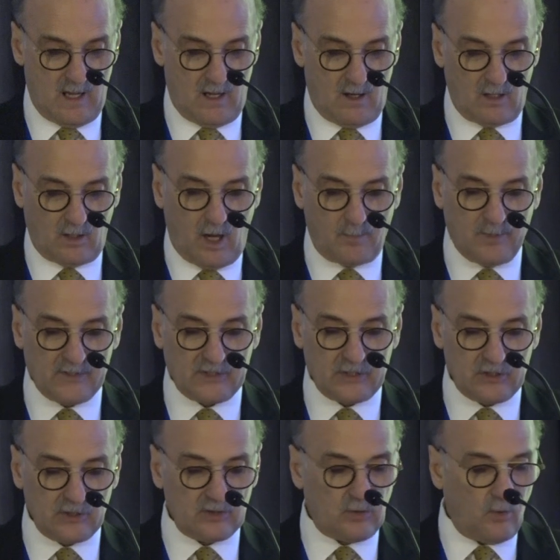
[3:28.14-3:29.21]
our
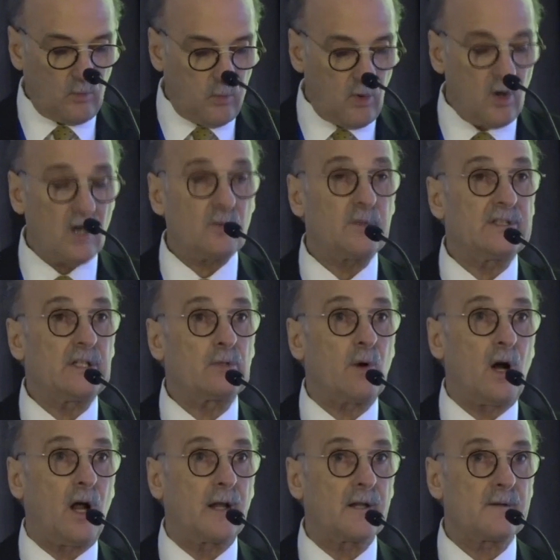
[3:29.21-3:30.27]
opposition to war with
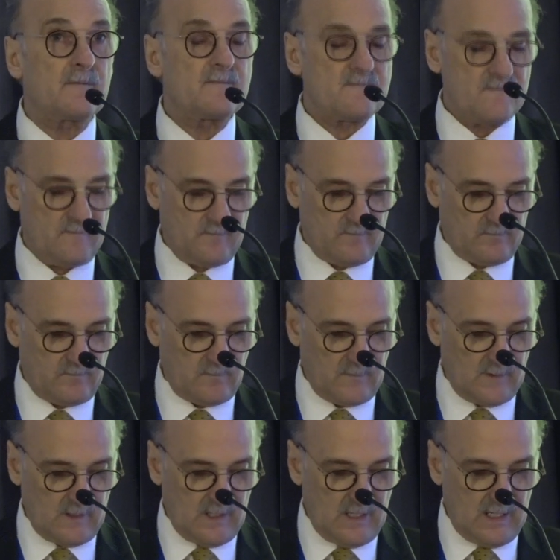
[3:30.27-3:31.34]
Iran,
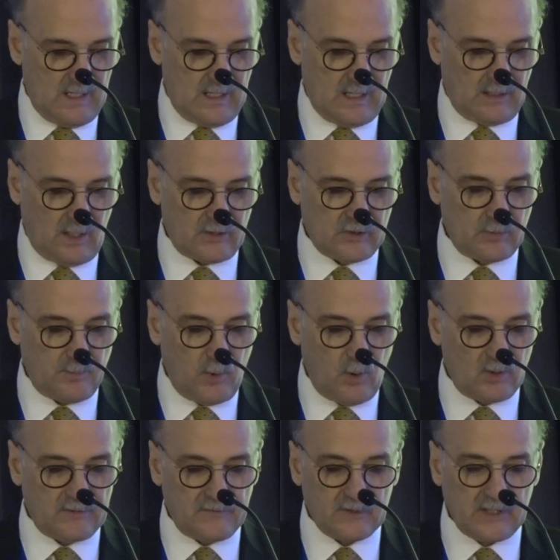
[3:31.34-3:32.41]
and our
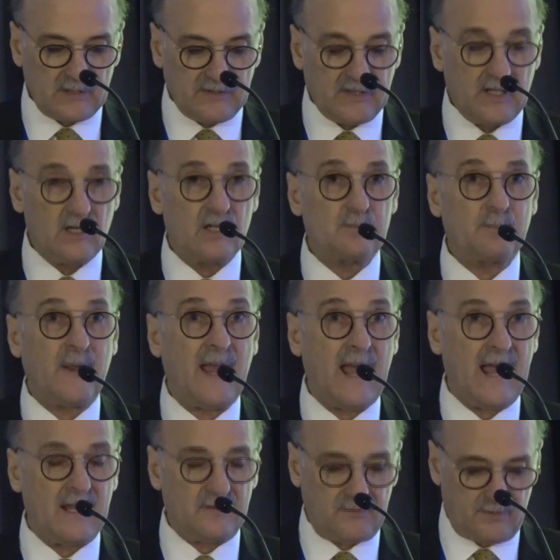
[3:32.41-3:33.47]
support for the third
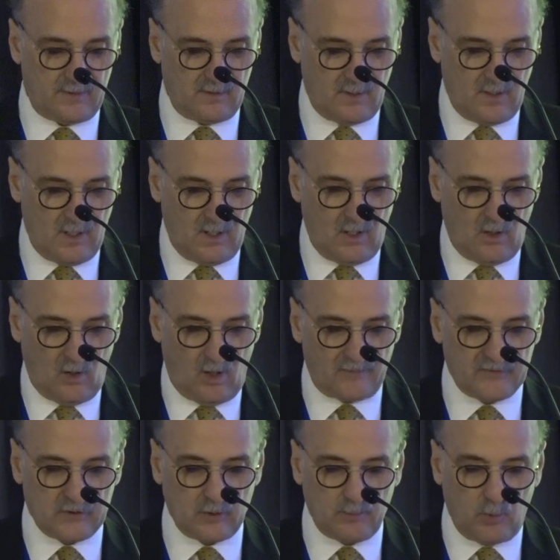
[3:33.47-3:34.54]
path of
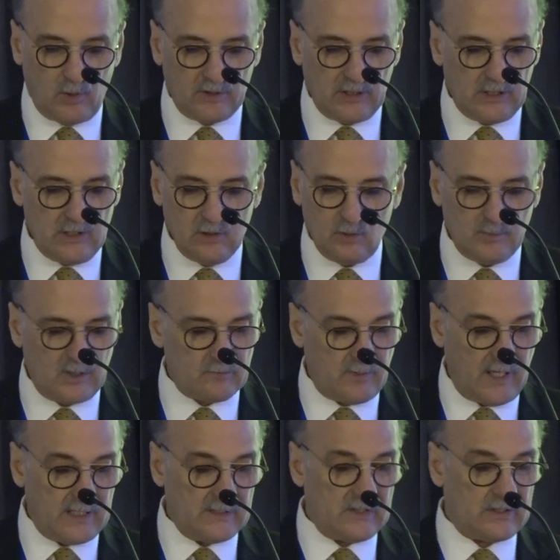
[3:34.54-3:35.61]
supporting human
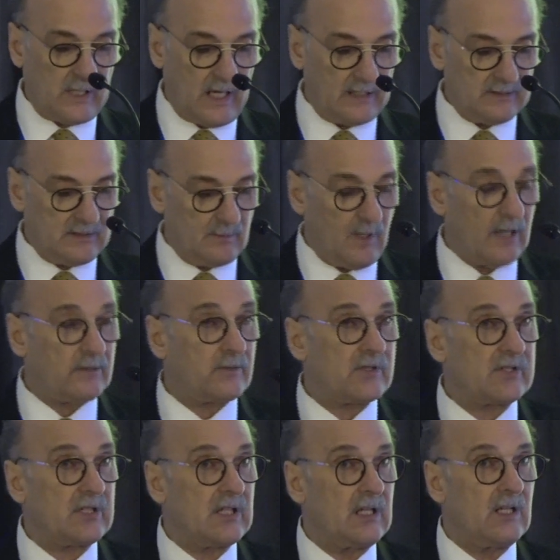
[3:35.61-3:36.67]
rights and
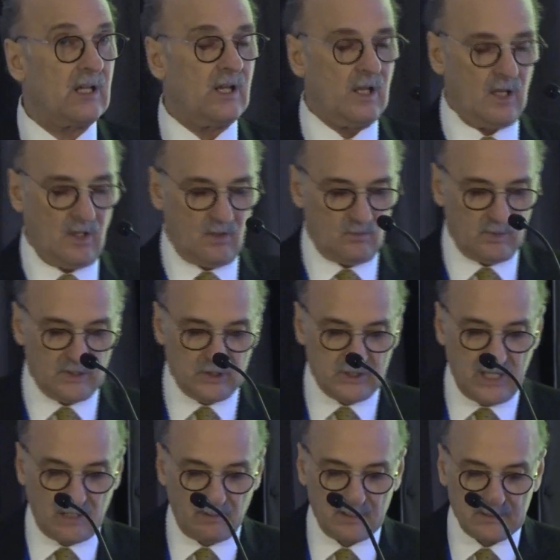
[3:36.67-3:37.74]
democracy, which
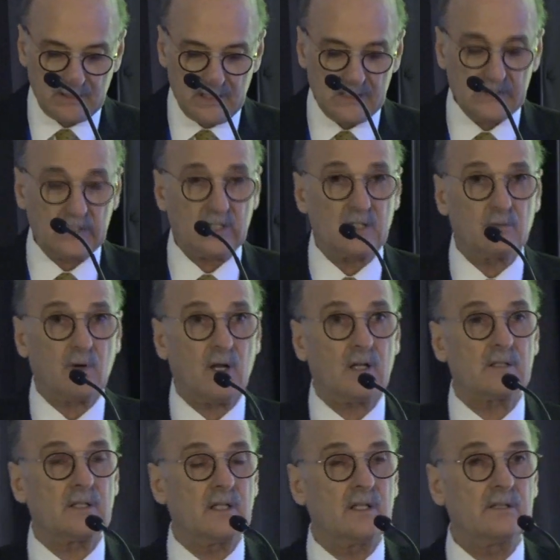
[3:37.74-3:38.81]
guarantees
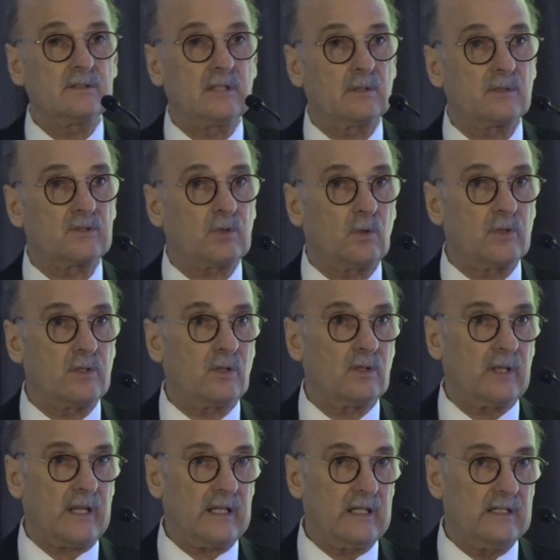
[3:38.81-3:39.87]
Iran territorial
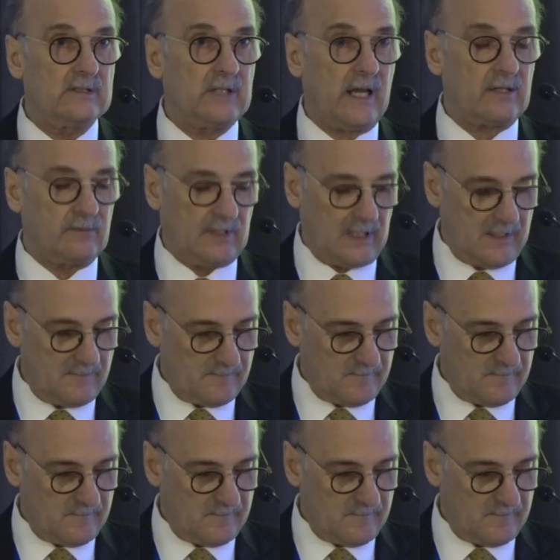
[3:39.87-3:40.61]
integrity.